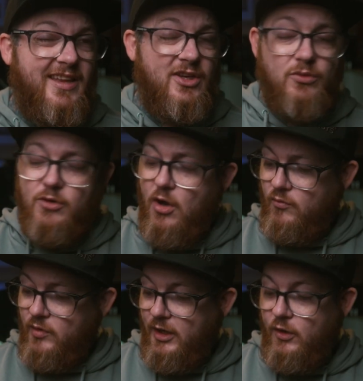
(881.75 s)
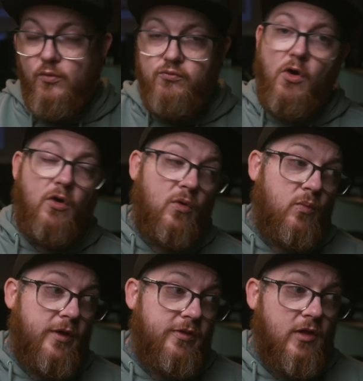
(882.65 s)
then you can't really go wrong
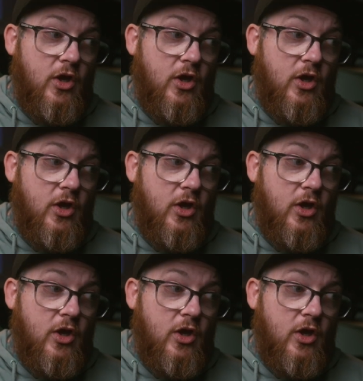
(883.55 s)
with